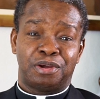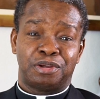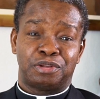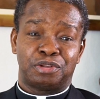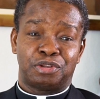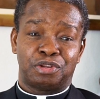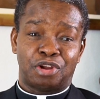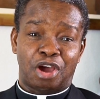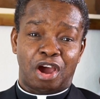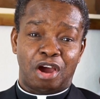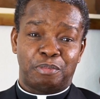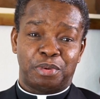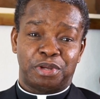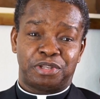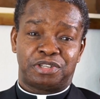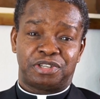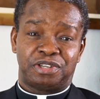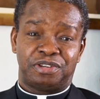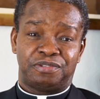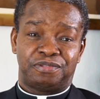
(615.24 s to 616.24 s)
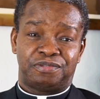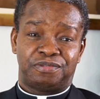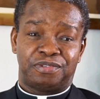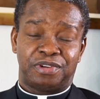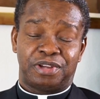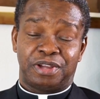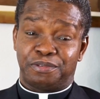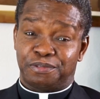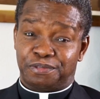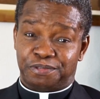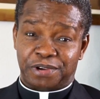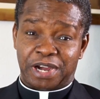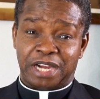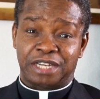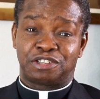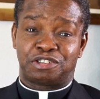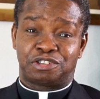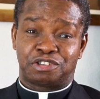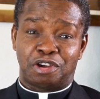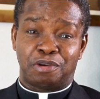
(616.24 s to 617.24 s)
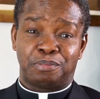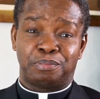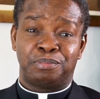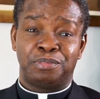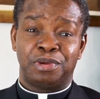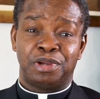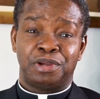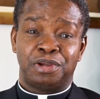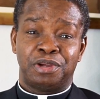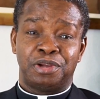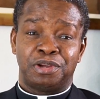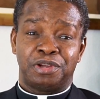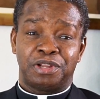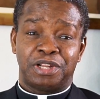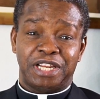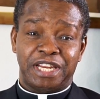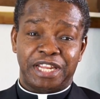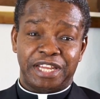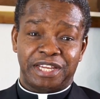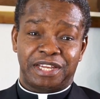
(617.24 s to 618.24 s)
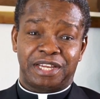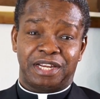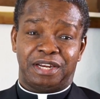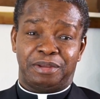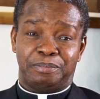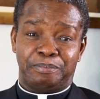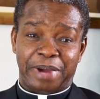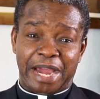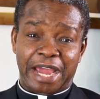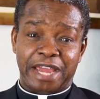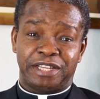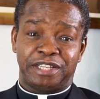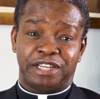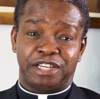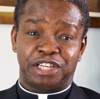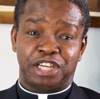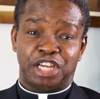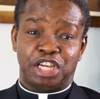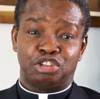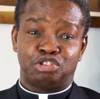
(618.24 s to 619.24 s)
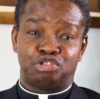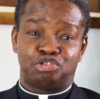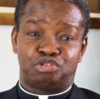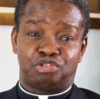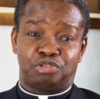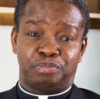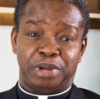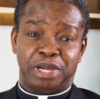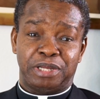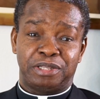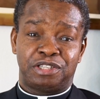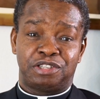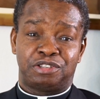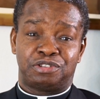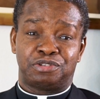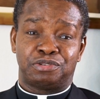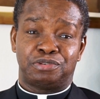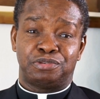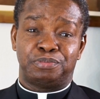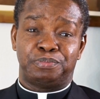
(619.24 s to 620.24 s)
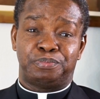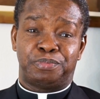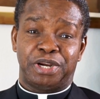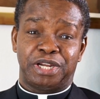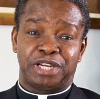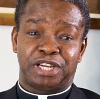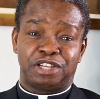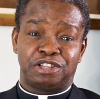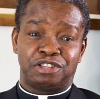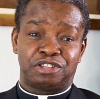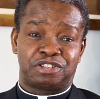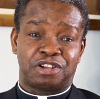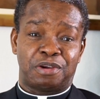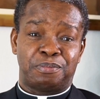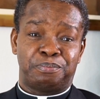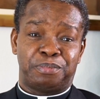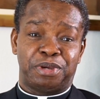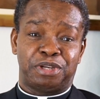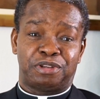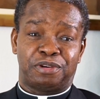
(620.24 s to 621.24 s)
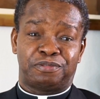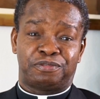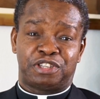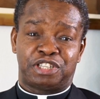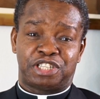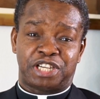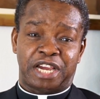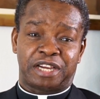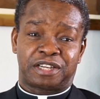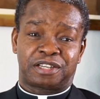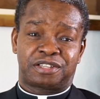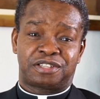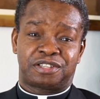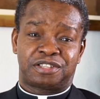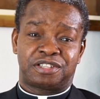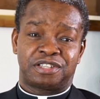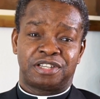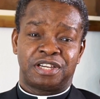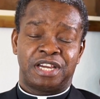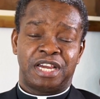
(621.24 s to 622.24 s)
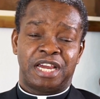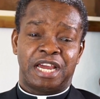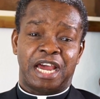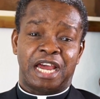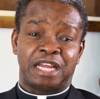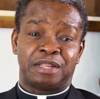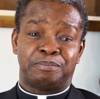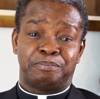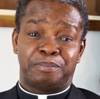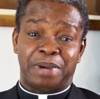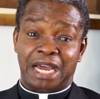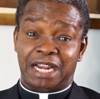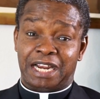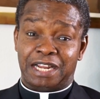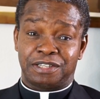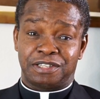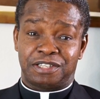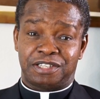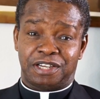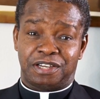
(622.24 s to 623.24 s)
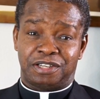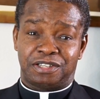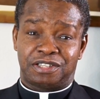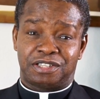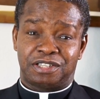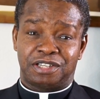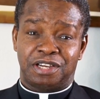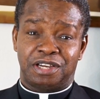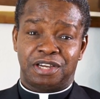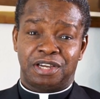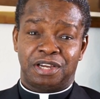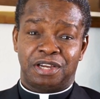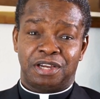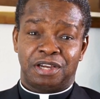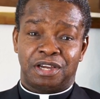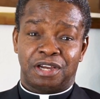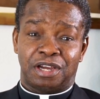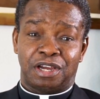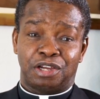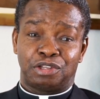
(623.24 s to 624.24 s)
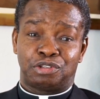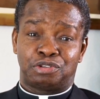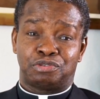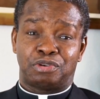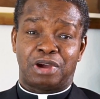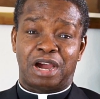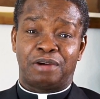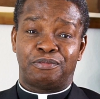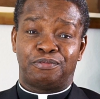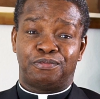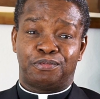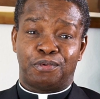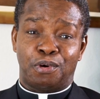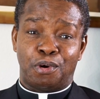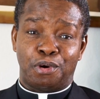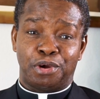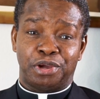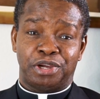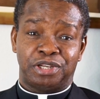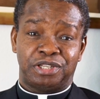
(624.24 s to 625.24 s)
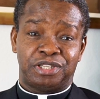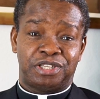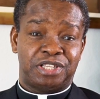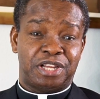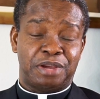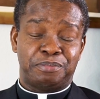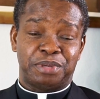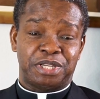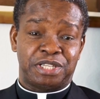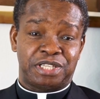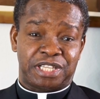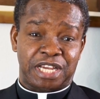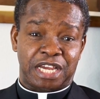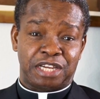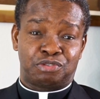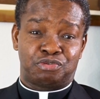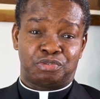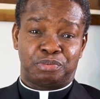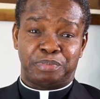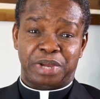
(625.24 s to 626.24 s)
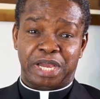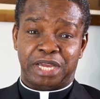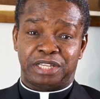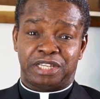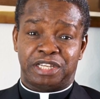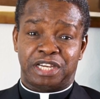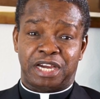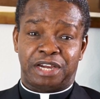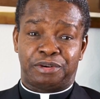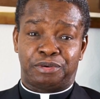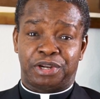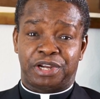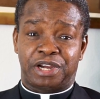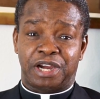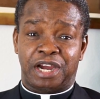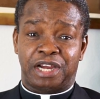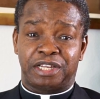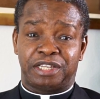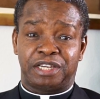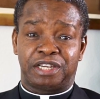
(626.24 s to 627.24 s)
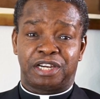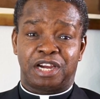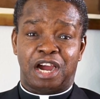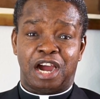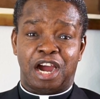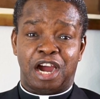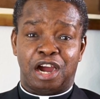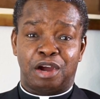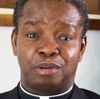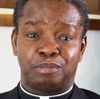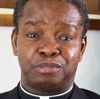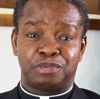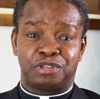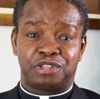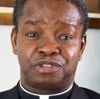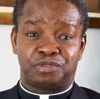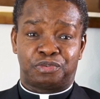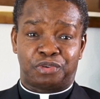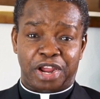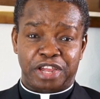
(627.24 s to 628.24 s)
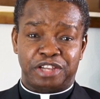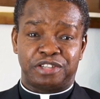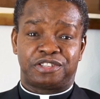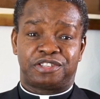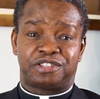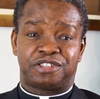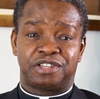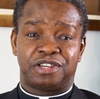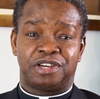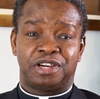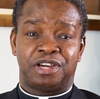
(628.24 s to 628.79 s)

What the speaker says: normative, in fact, some legally binding instrument to bring in some bit of checks and balances to avoid the mistakes we made here regarding arms race.